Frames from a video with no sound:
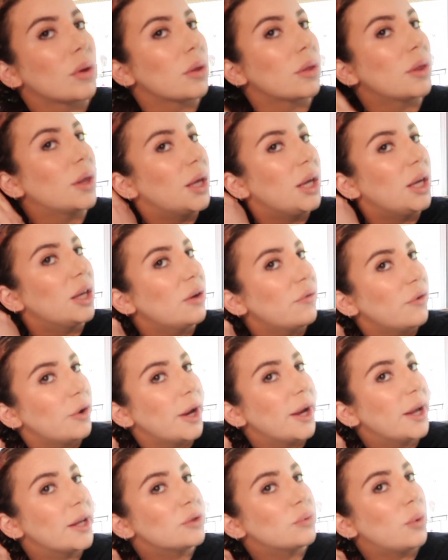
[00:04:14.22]
The heat of your
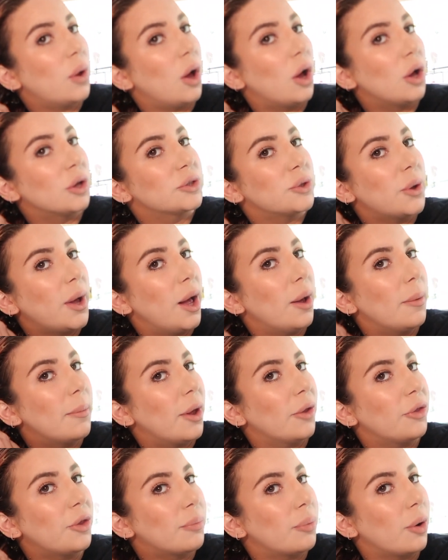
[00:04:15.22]
hands will also help
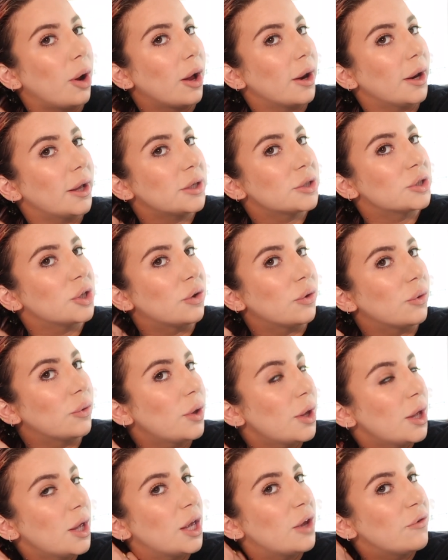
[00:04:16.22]
melt the product. So
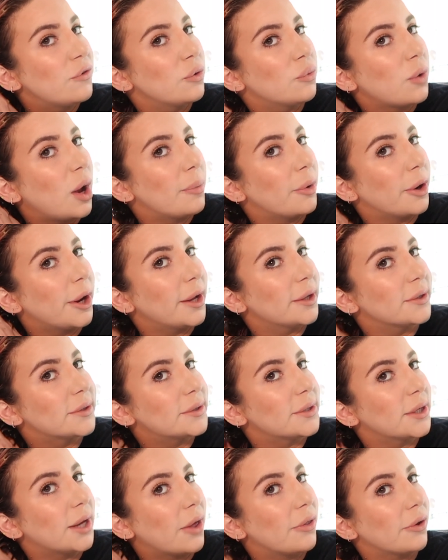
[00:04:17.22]
if you rub your hands
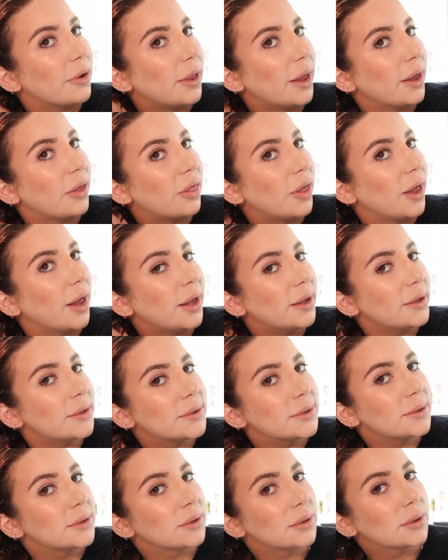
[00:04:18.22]
together like
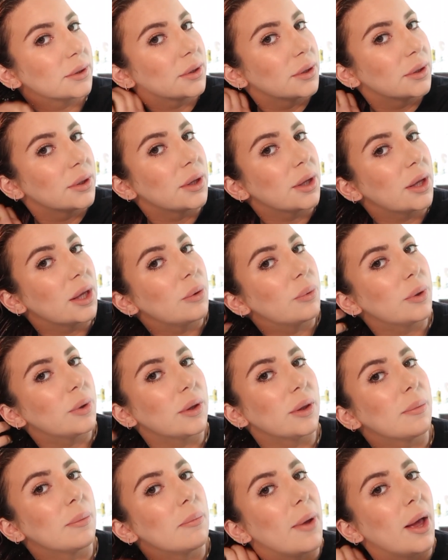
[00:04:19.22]
this, it
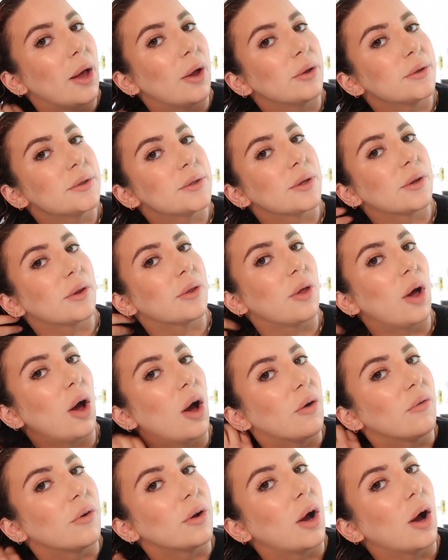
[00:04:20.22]
will melt the
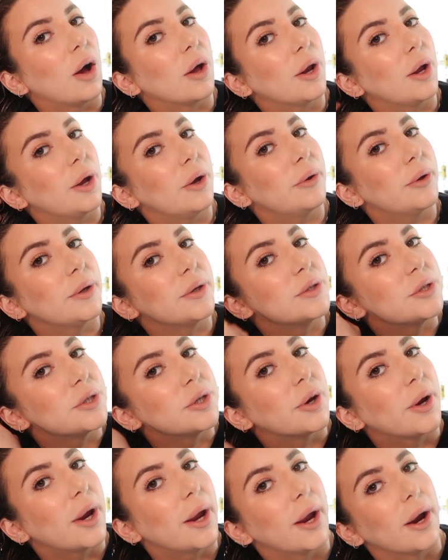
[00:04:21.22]
avocado into
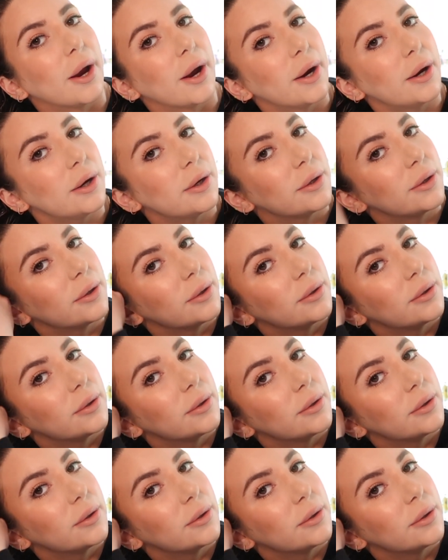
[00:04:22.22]
your hair.